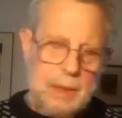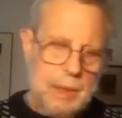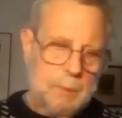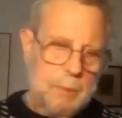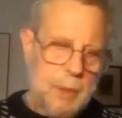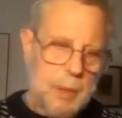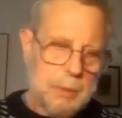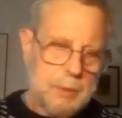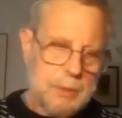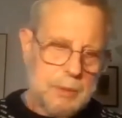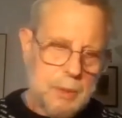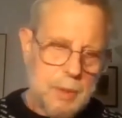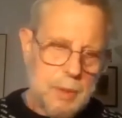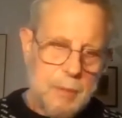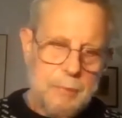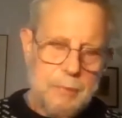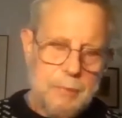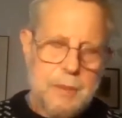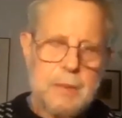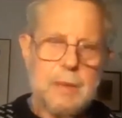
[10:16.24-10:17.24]
post
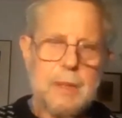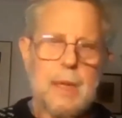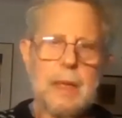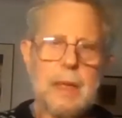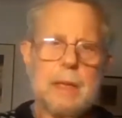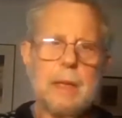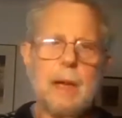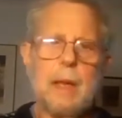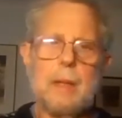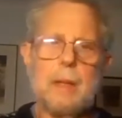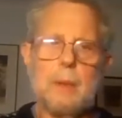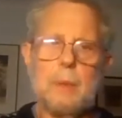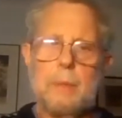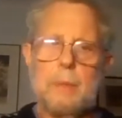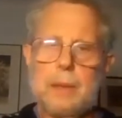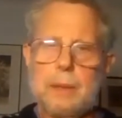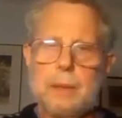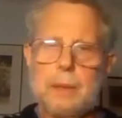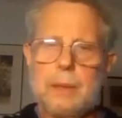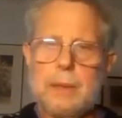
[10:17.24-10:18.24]
office and other
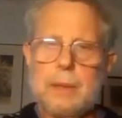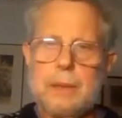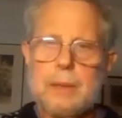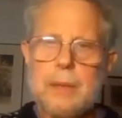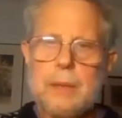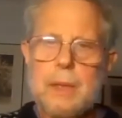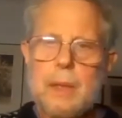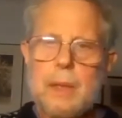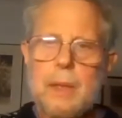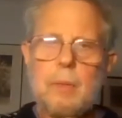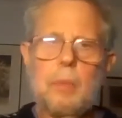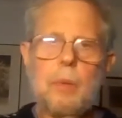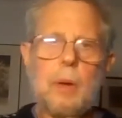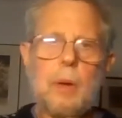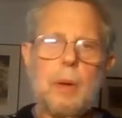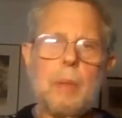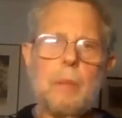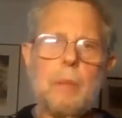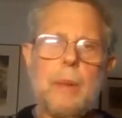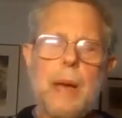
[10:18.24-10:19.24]
buildings,
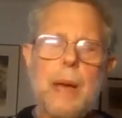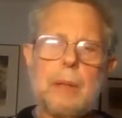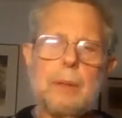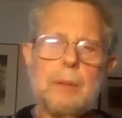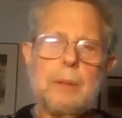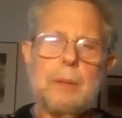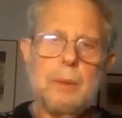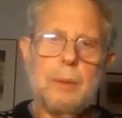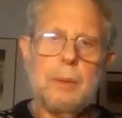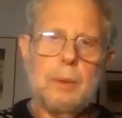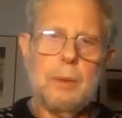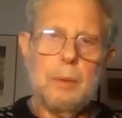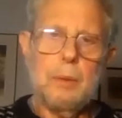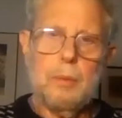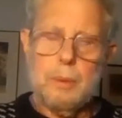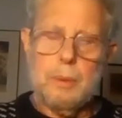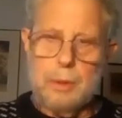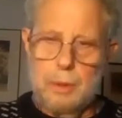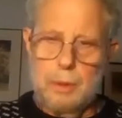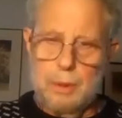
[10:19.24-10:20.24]
were about
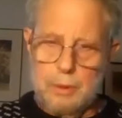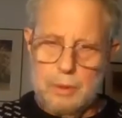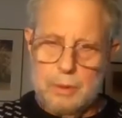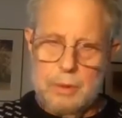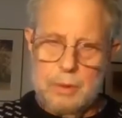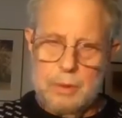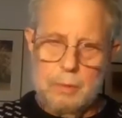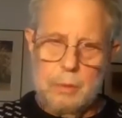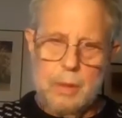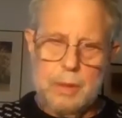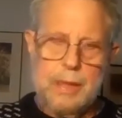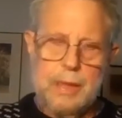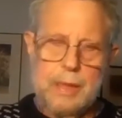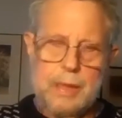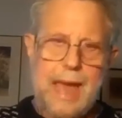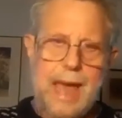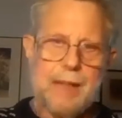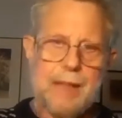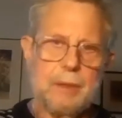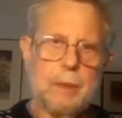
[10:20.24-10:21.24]
two churches, one
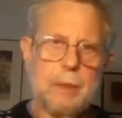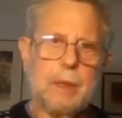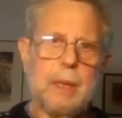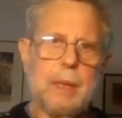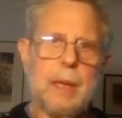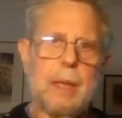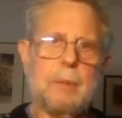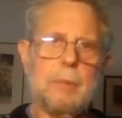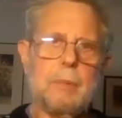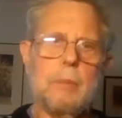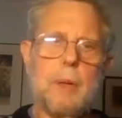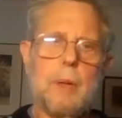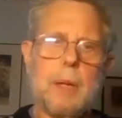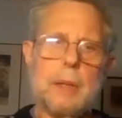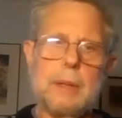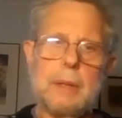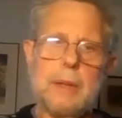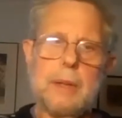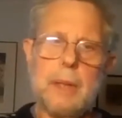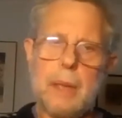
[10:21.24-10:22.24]
Catholic and
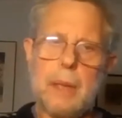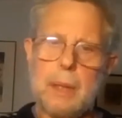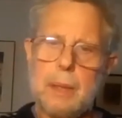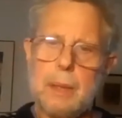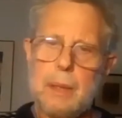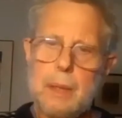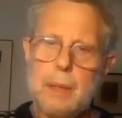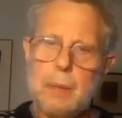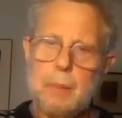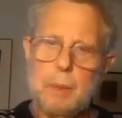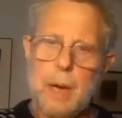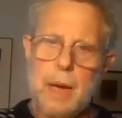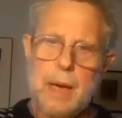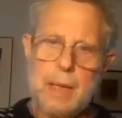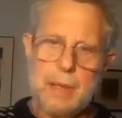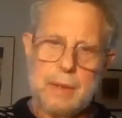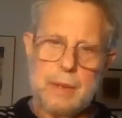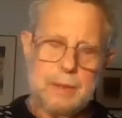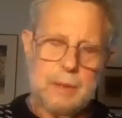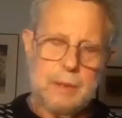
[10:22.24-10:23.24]
one
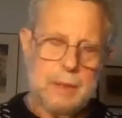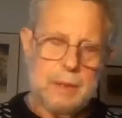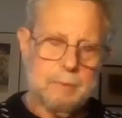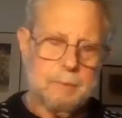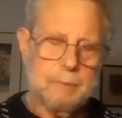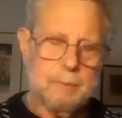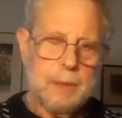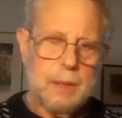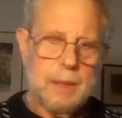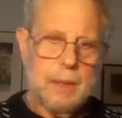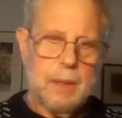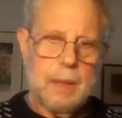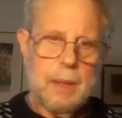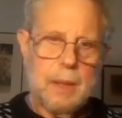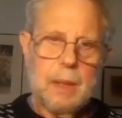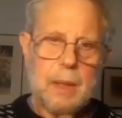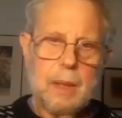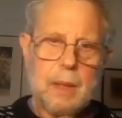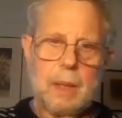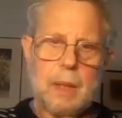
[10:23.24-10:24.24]
Protestant.
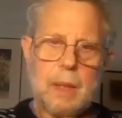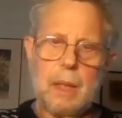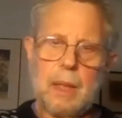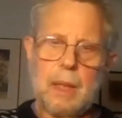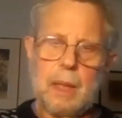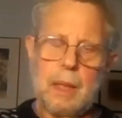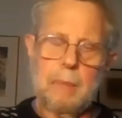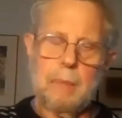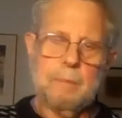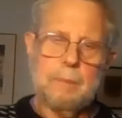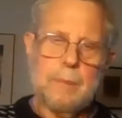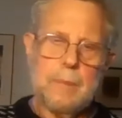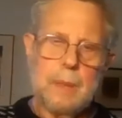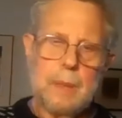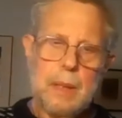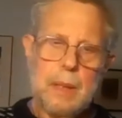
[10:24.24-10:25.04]
In